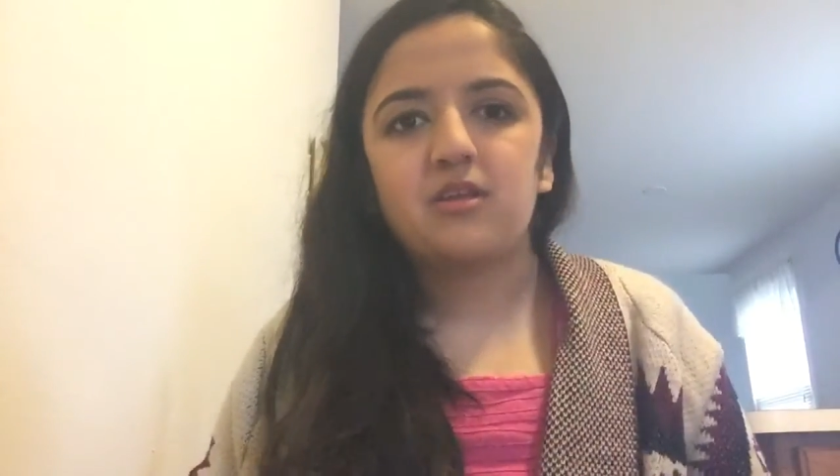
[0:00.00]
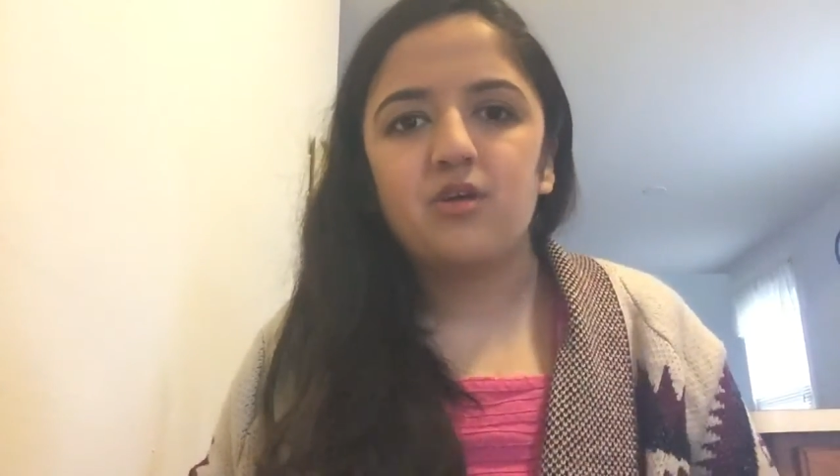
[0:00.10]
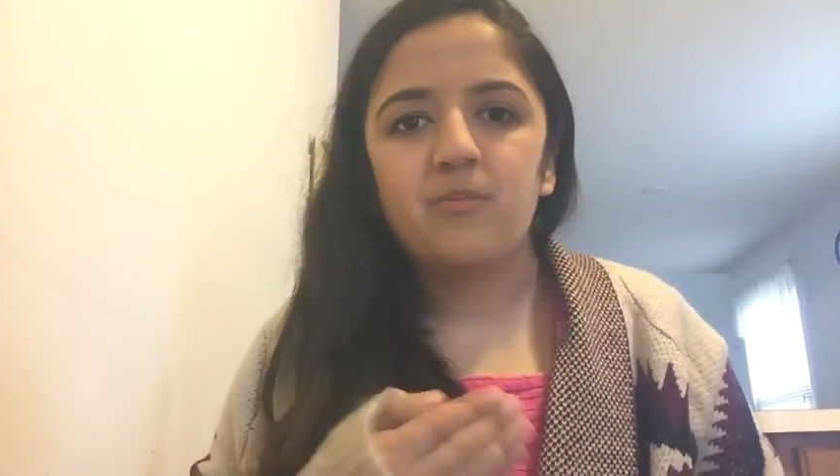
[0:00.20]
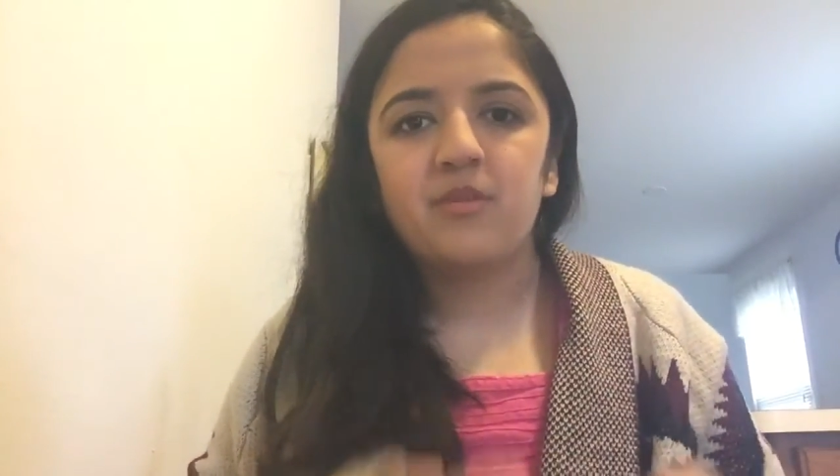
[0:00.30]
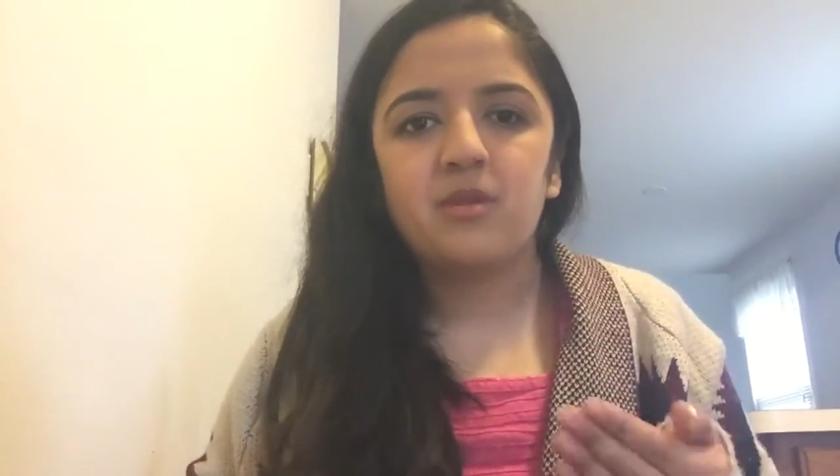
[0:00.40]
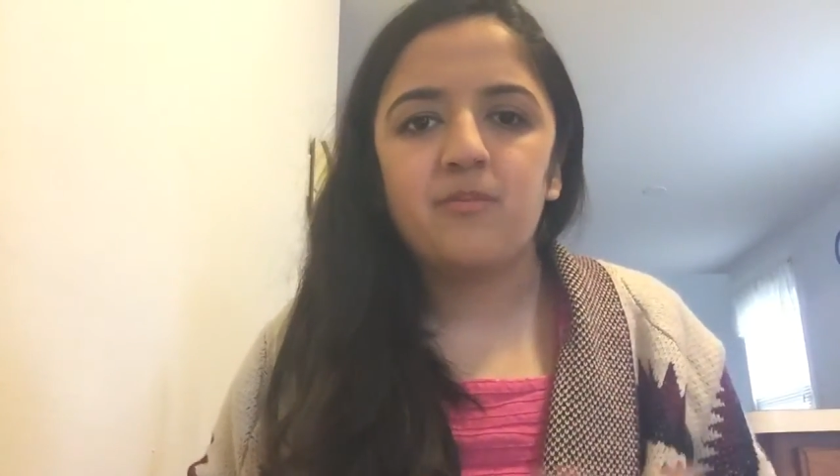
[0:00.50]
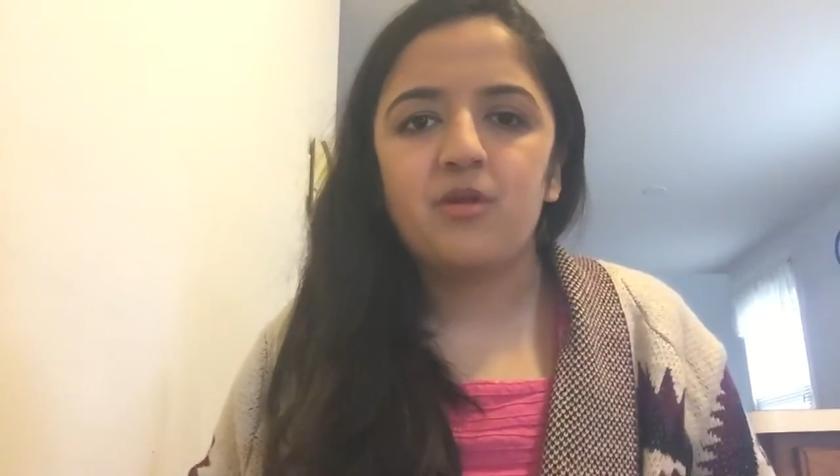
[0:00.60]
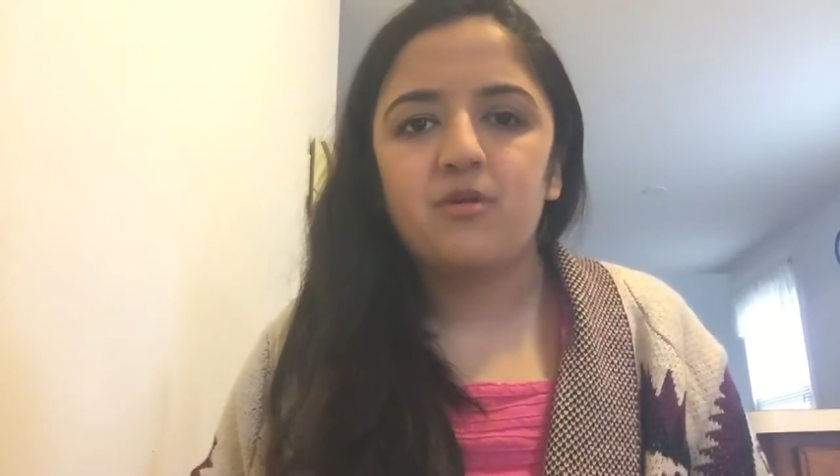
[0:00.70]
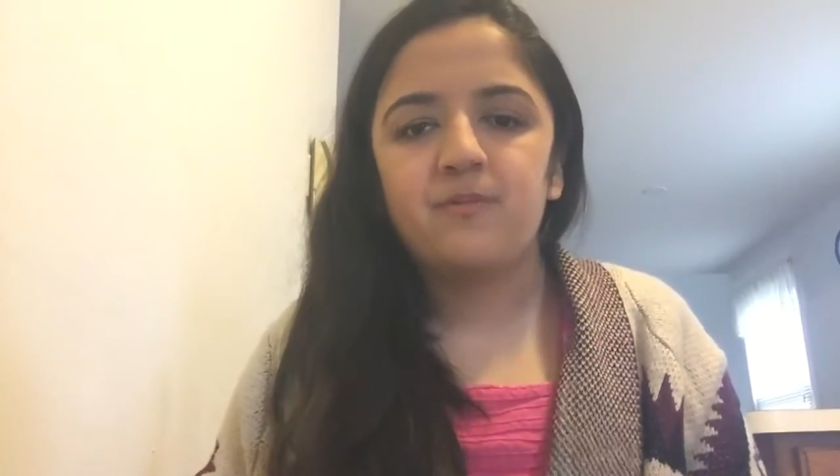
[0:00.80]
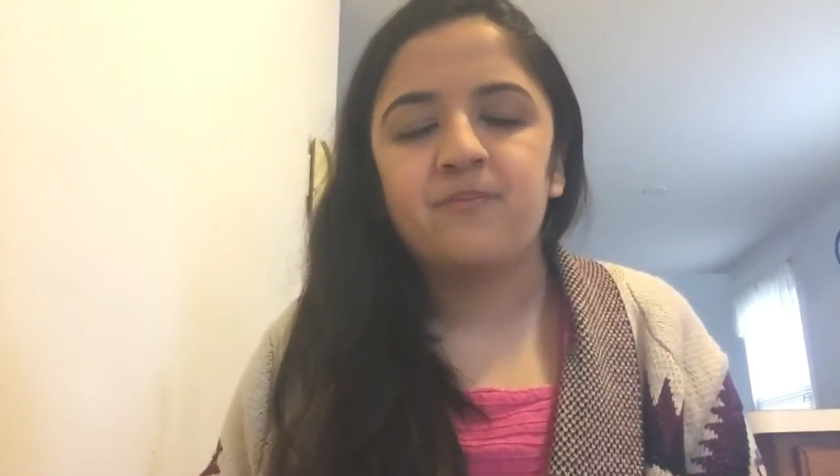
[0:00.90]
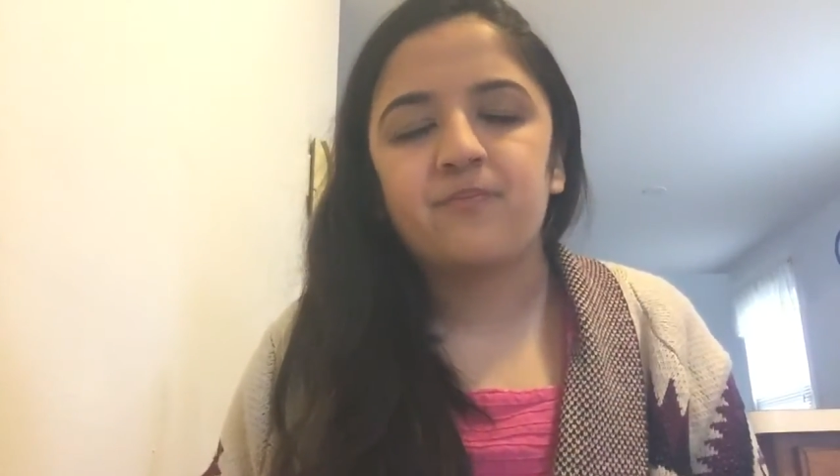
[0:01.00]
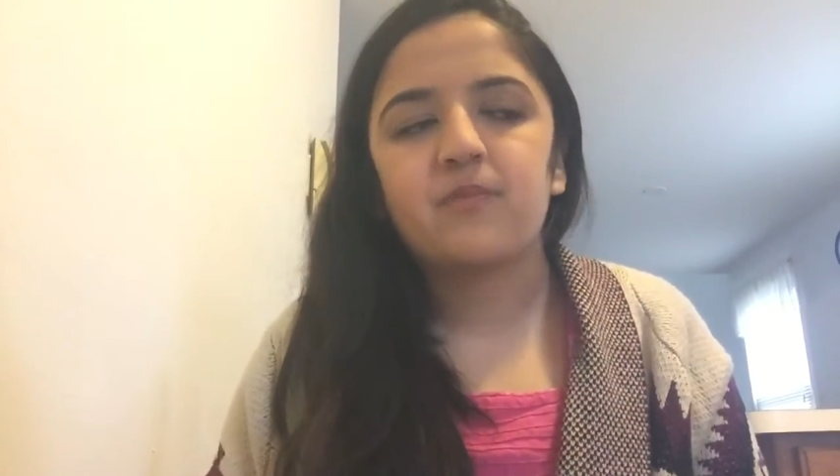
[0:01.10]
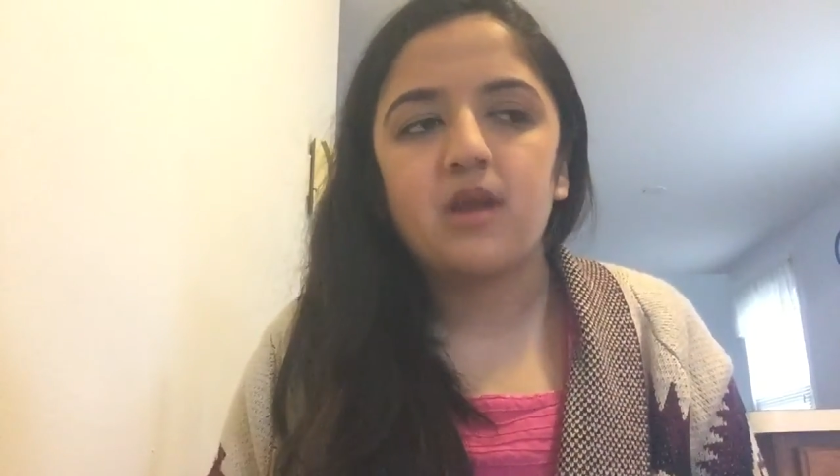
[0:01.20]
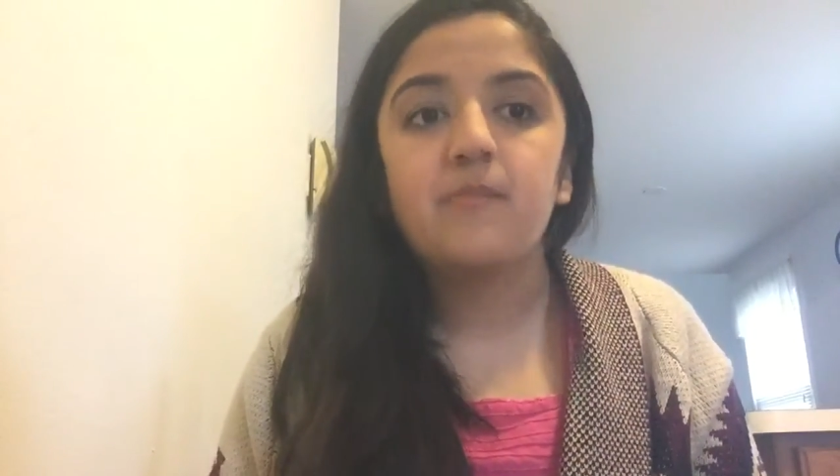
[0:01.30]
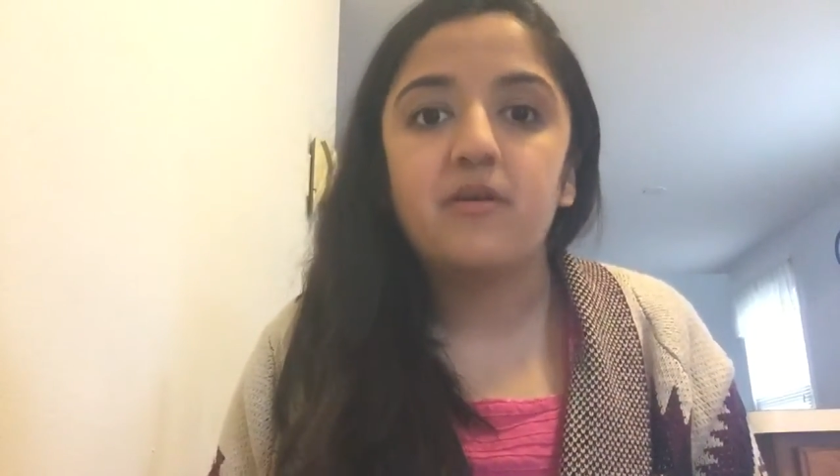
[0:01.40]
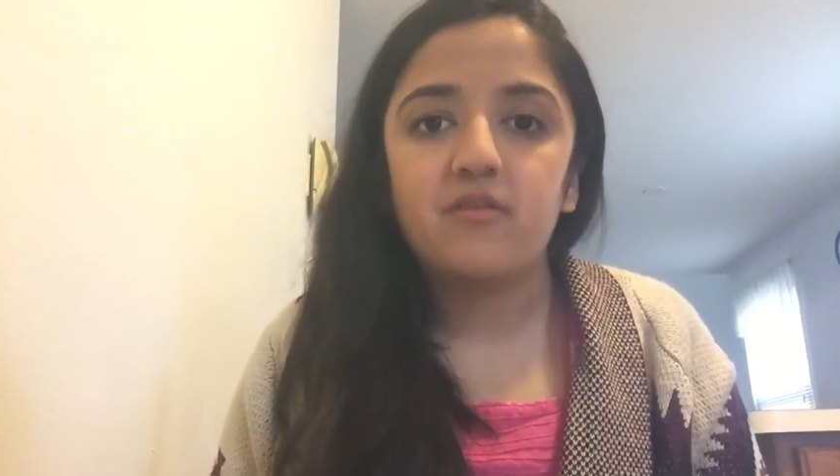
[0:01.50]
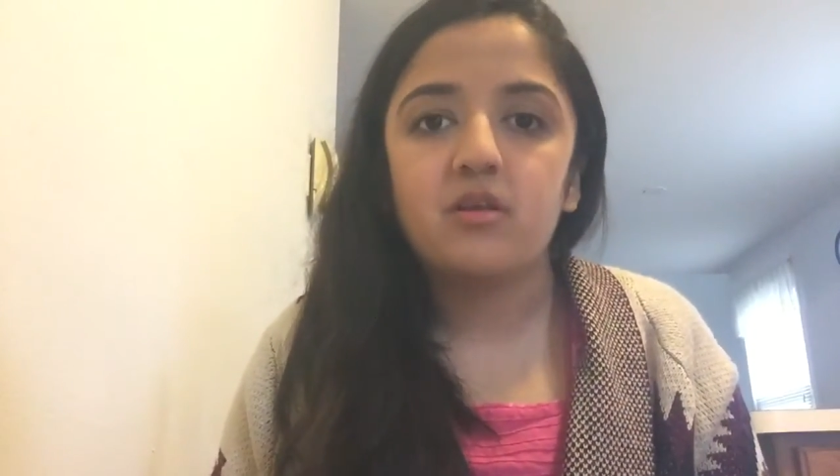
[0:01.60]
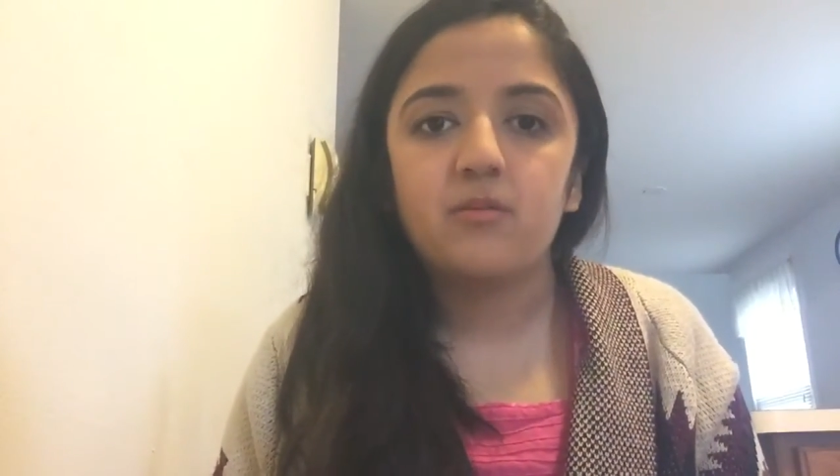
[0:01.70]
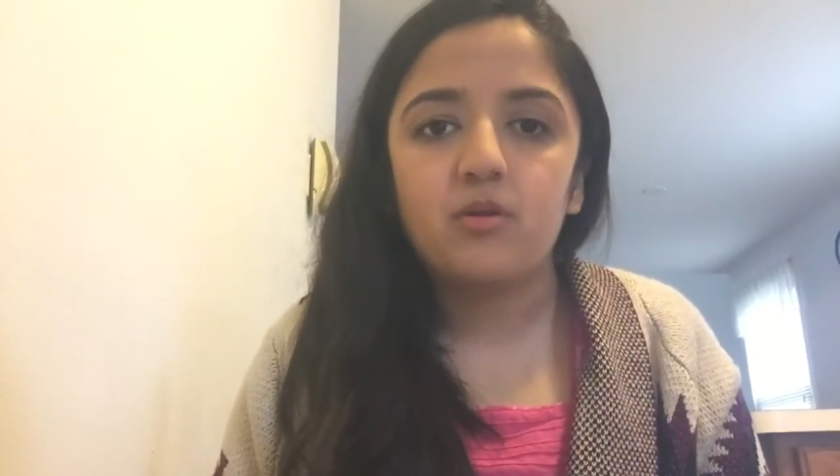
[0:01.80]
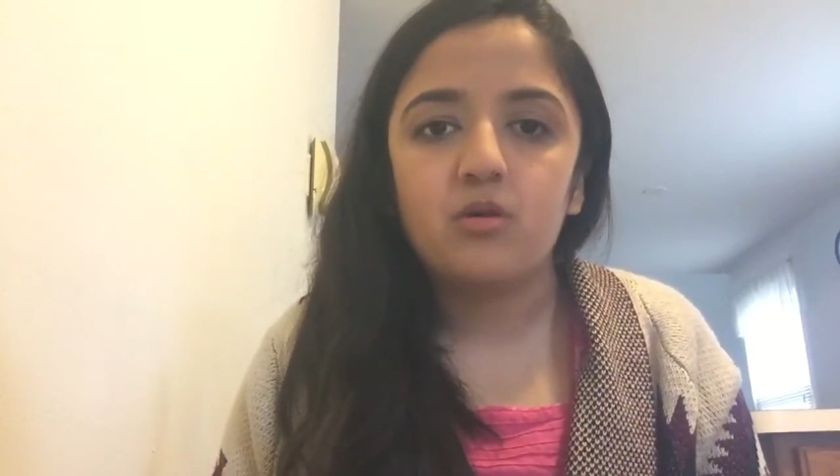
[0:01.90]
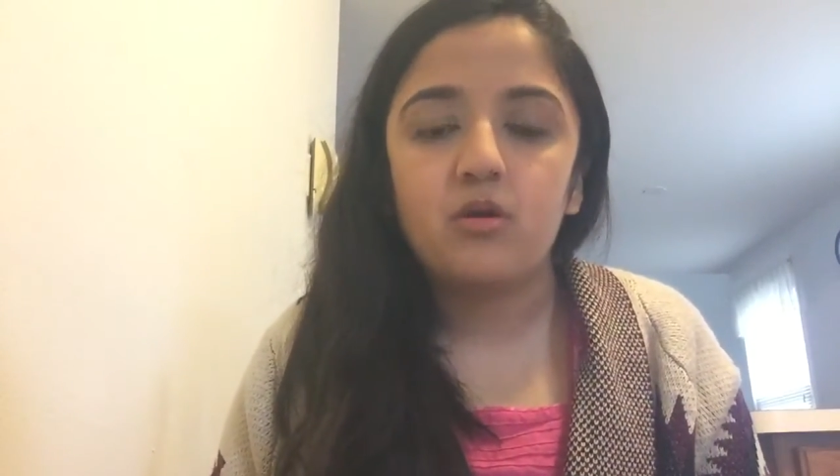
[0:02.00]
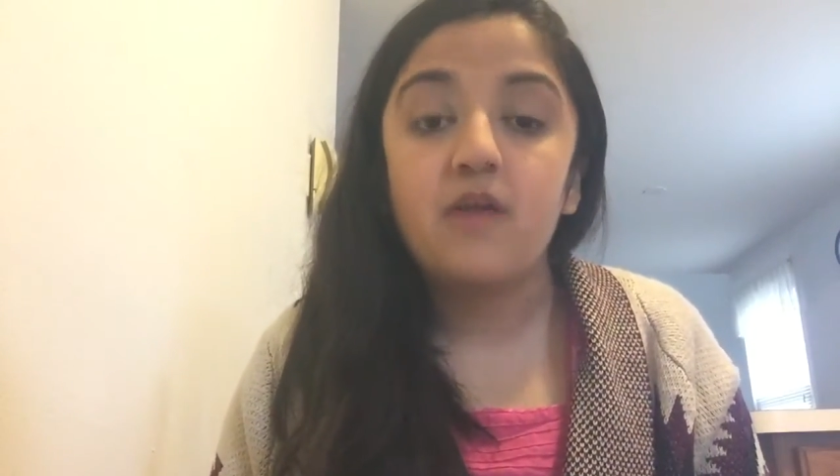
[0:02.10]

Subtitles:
So I'm in the middle. I'm definitely in the middle.